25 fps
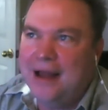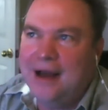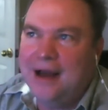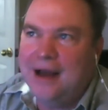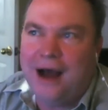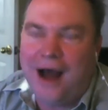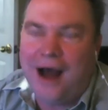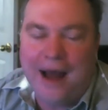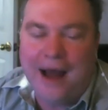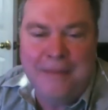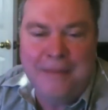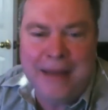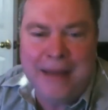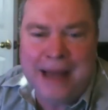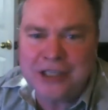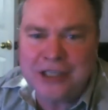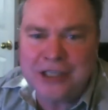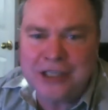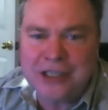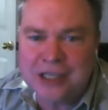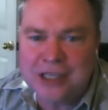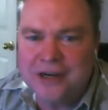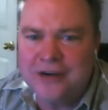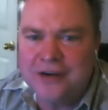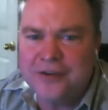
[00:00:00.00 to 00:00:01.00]
I'm
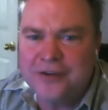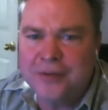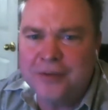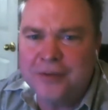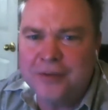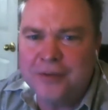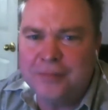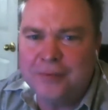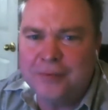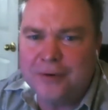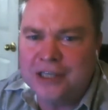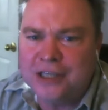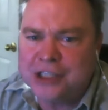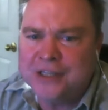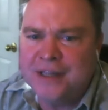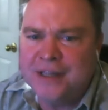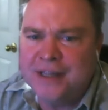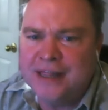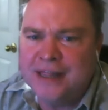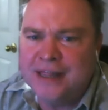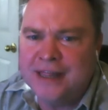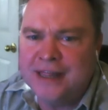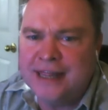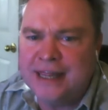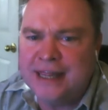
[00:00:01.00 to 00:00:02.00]
actually under the
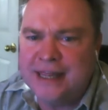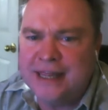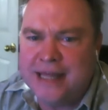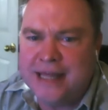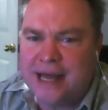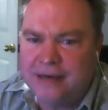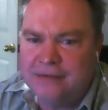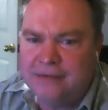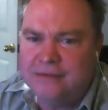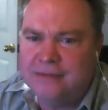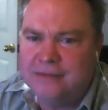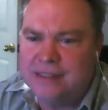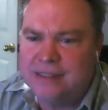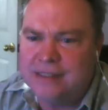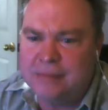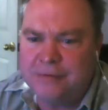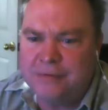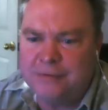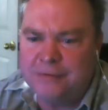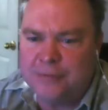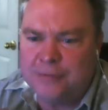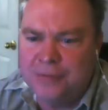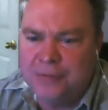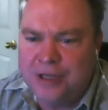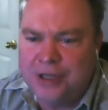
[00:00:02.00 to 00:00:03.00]
impression that someone
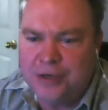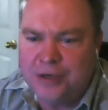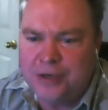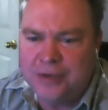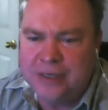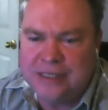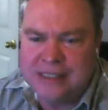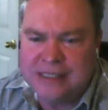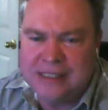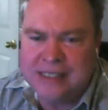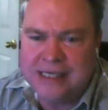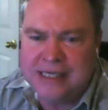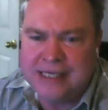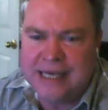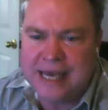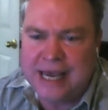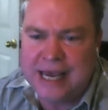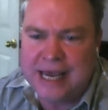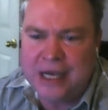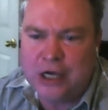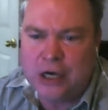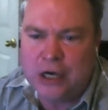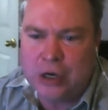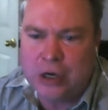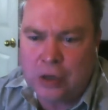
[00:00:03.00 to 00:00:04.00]
from the
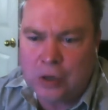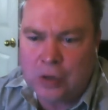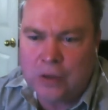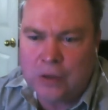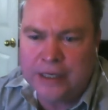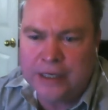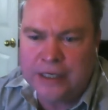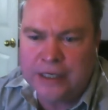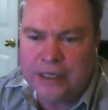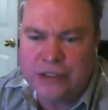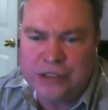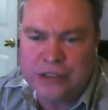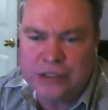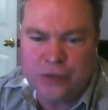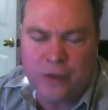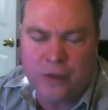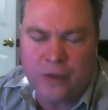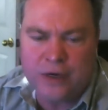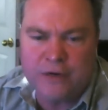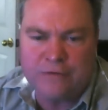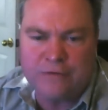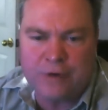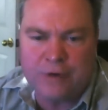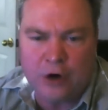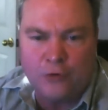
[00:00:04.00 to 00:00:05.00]
USDA called in to
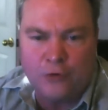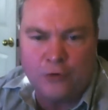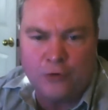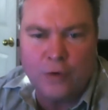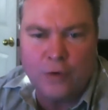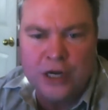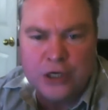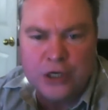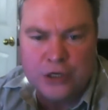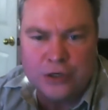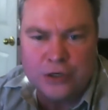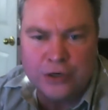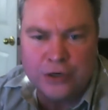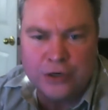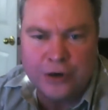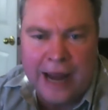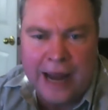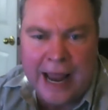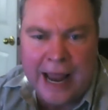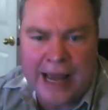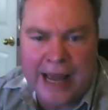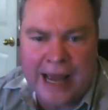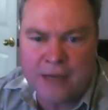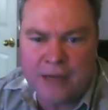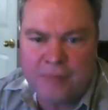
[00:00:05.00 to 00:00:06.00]
one of our regular
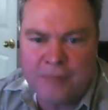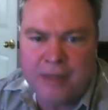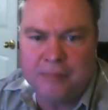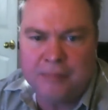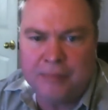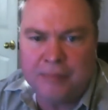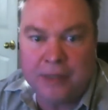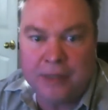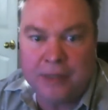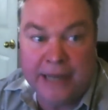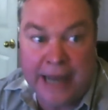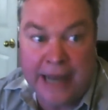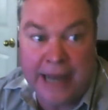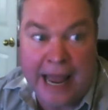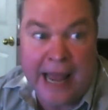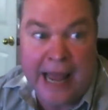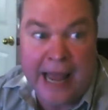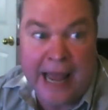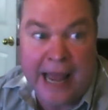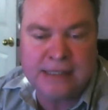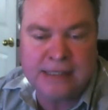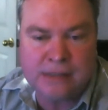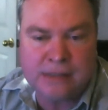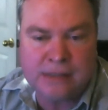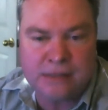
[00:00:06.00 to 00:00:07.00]
ag people and
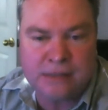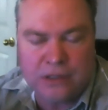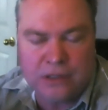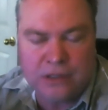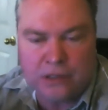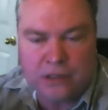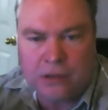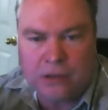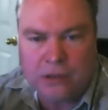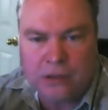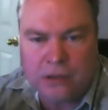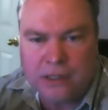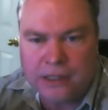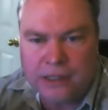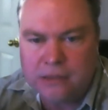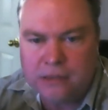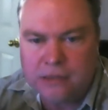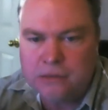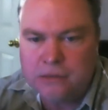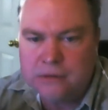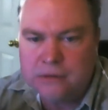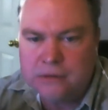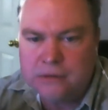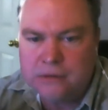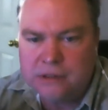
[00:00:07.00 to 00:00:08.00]
asked on the call, like,
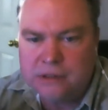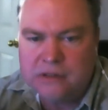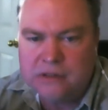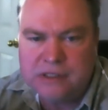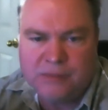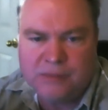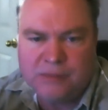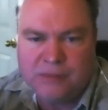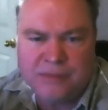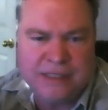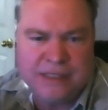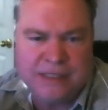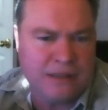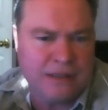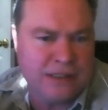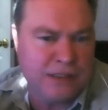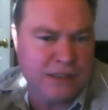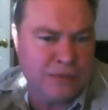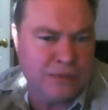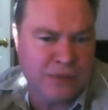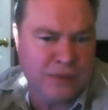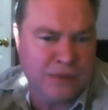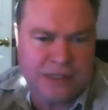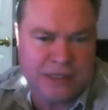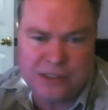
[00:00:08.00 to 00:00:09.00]
can someone tell
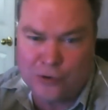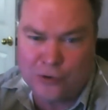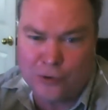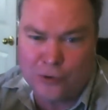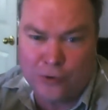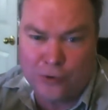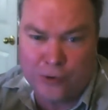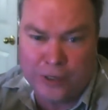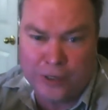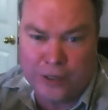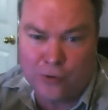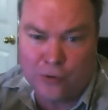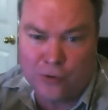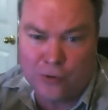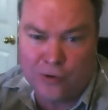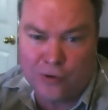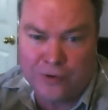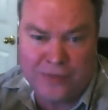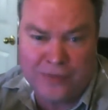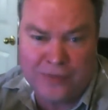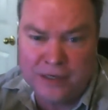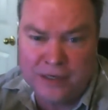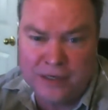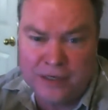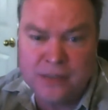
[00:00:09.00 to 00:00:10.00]
us what this Corey Corn
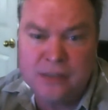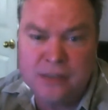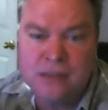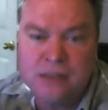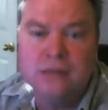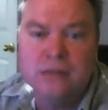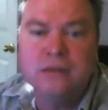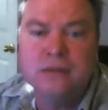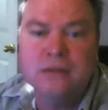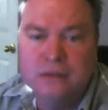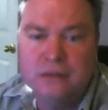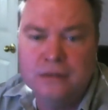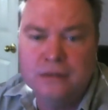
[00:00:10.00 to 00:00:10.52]
thing is?